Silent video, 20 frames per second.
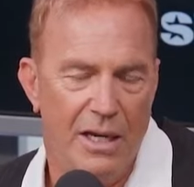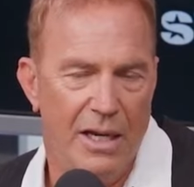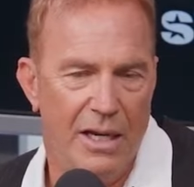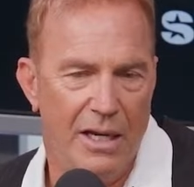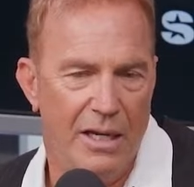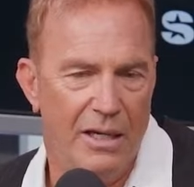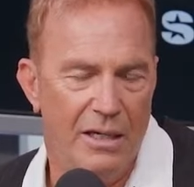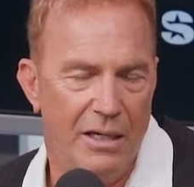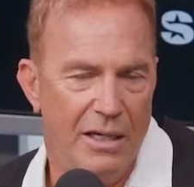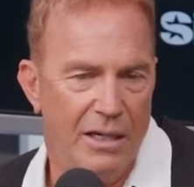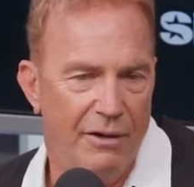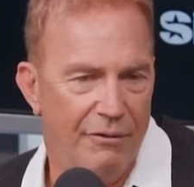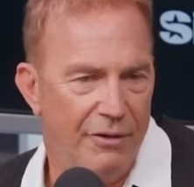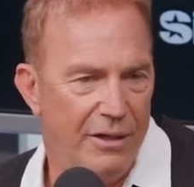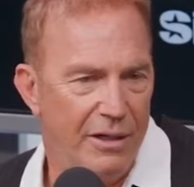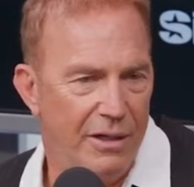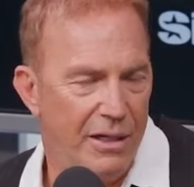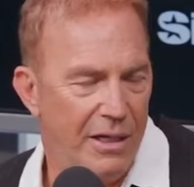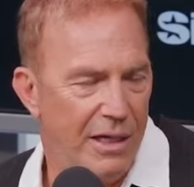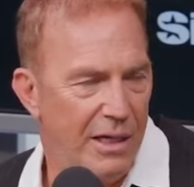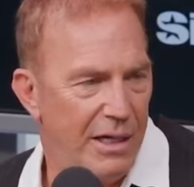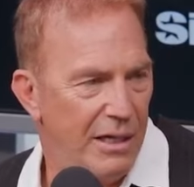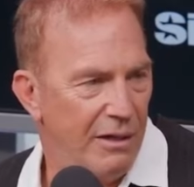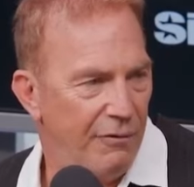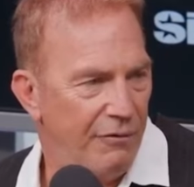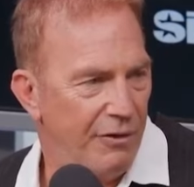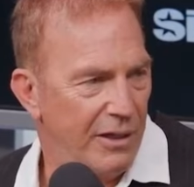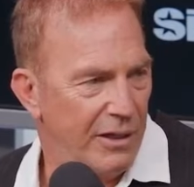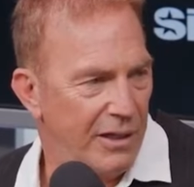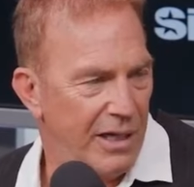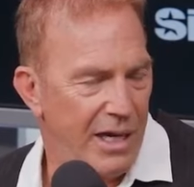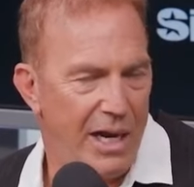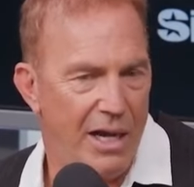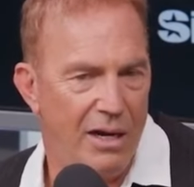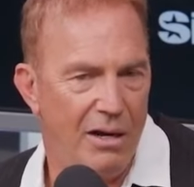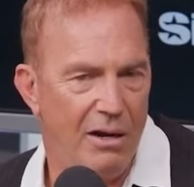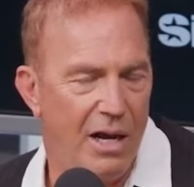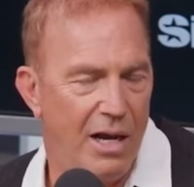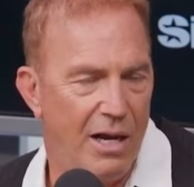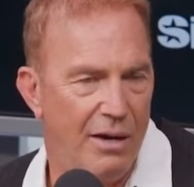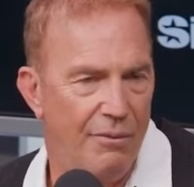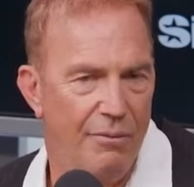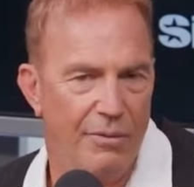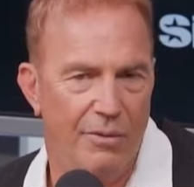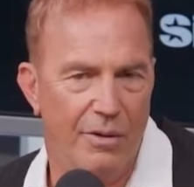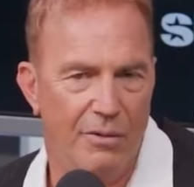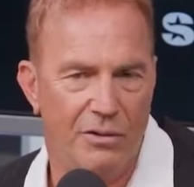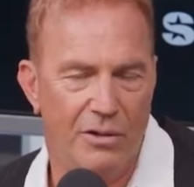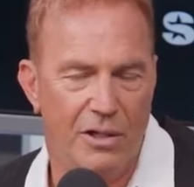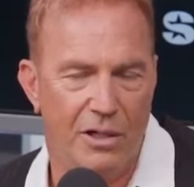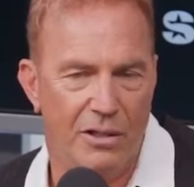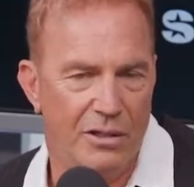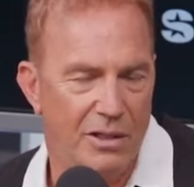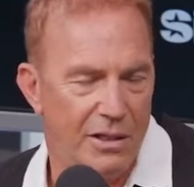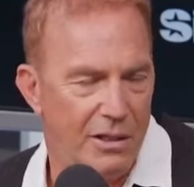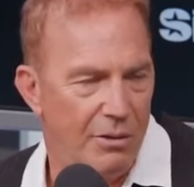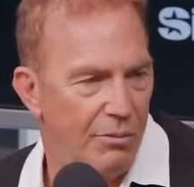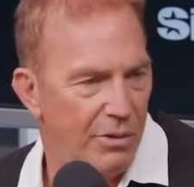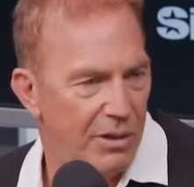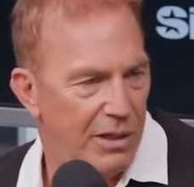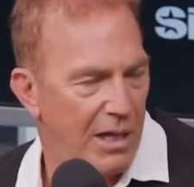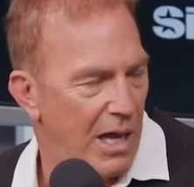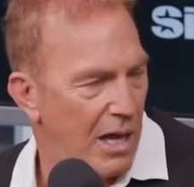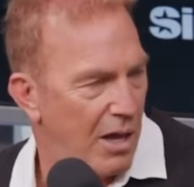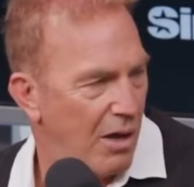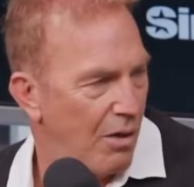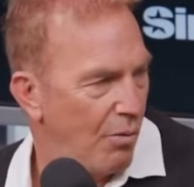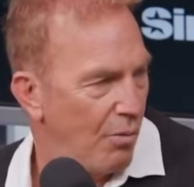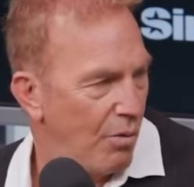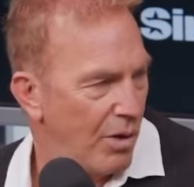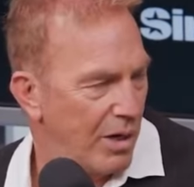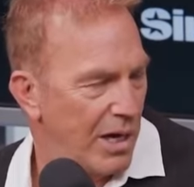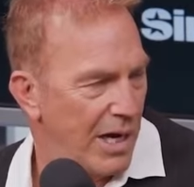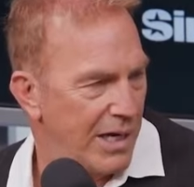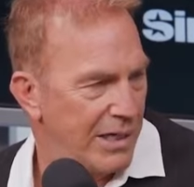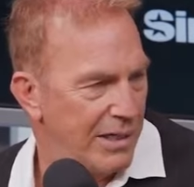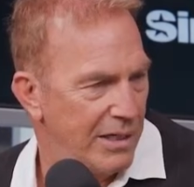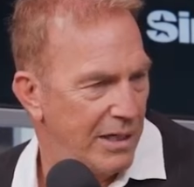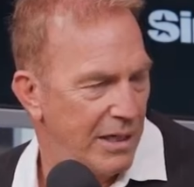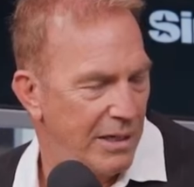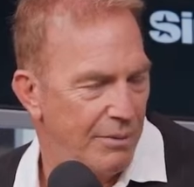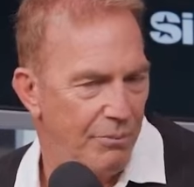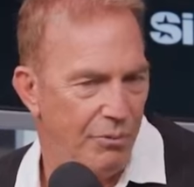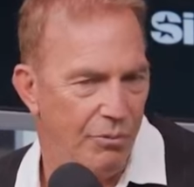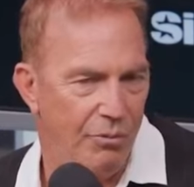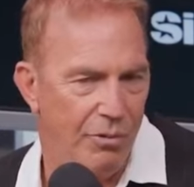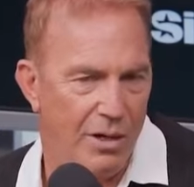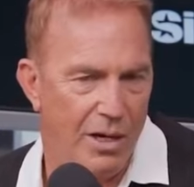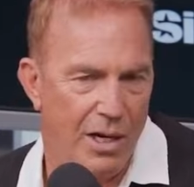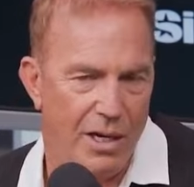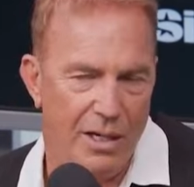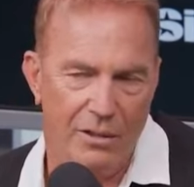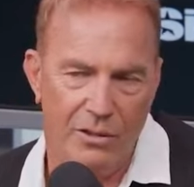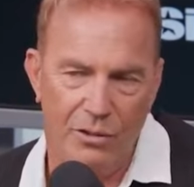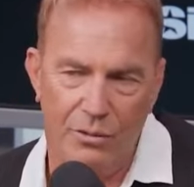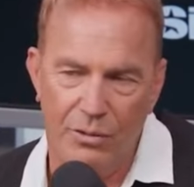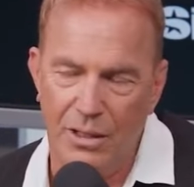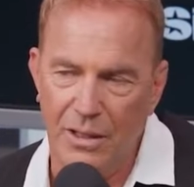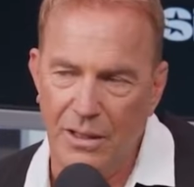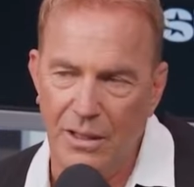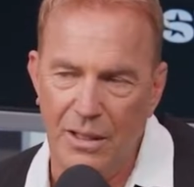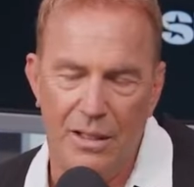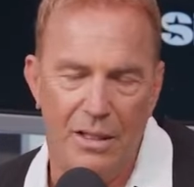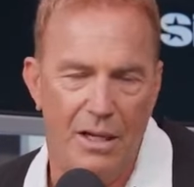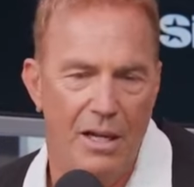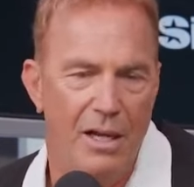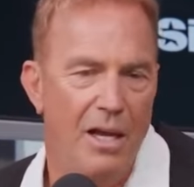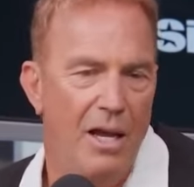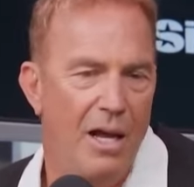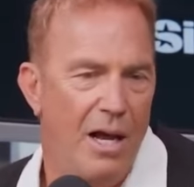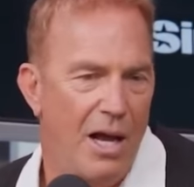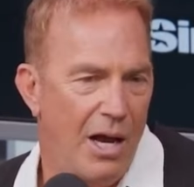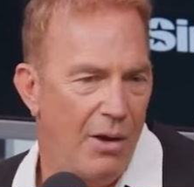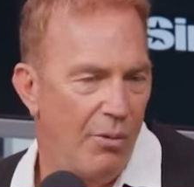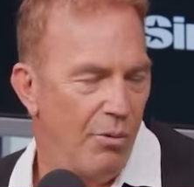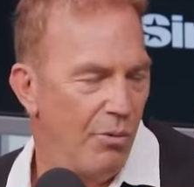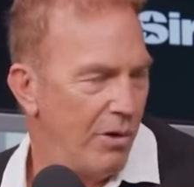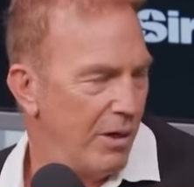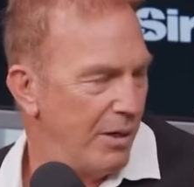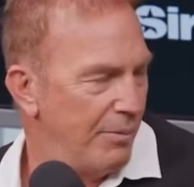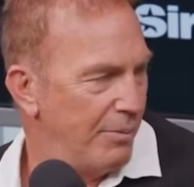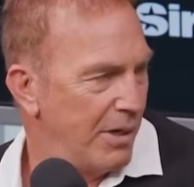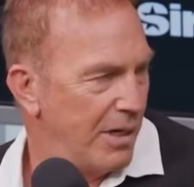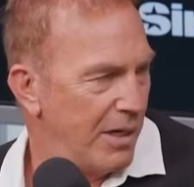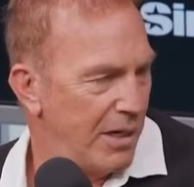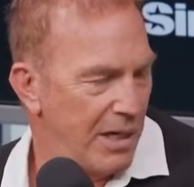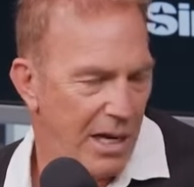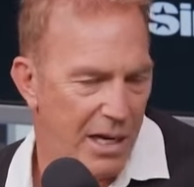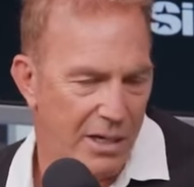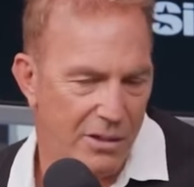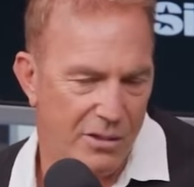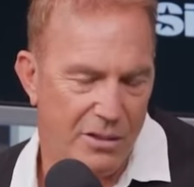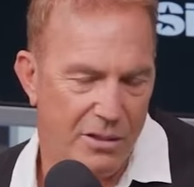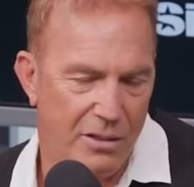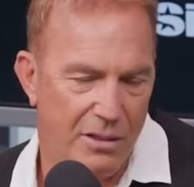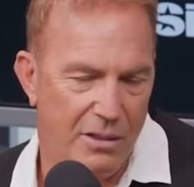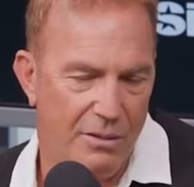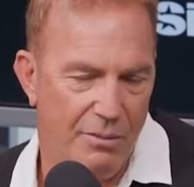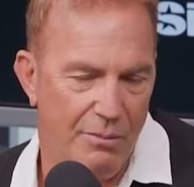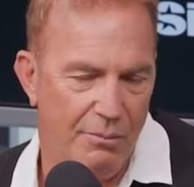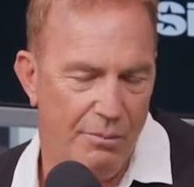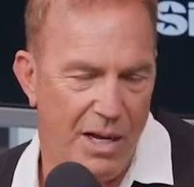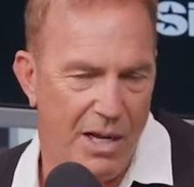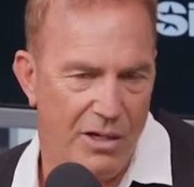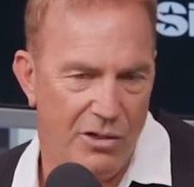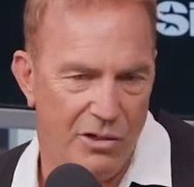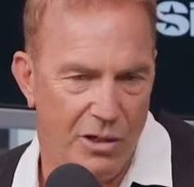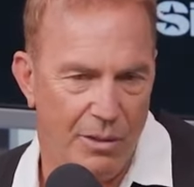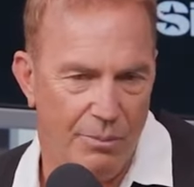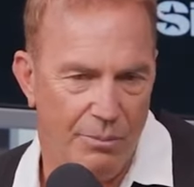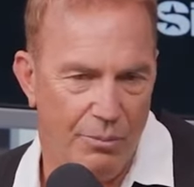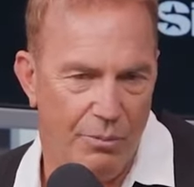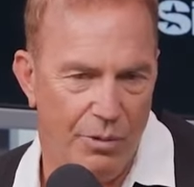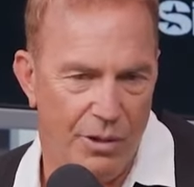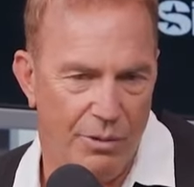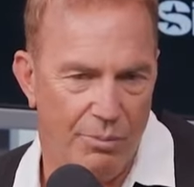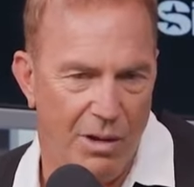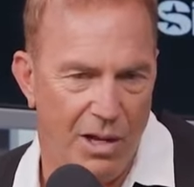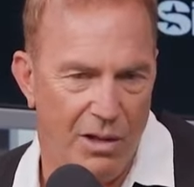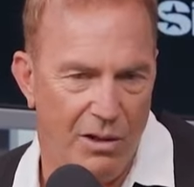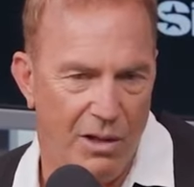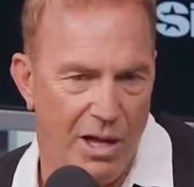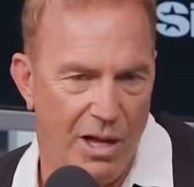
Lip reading: And if it can't, I'm content with what I did. Would I do it again? I would, but it has to match up with my